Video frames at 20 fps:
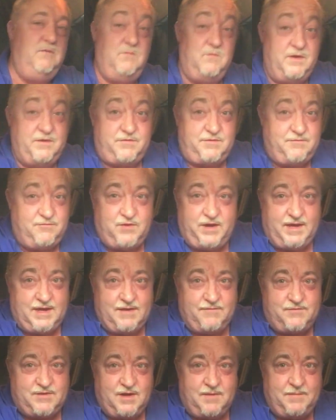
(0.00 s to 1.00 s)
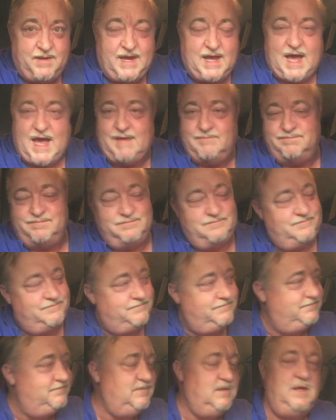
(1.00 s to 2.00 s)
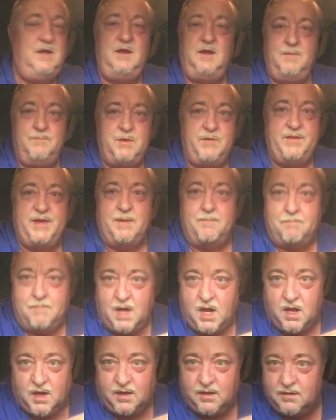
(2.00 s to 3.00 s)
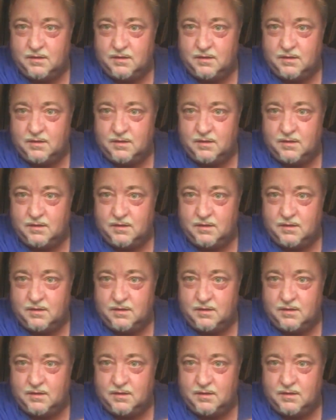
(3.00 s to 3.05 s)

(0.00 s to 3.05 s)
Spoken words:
What's the free gift going to be? Probably a mug,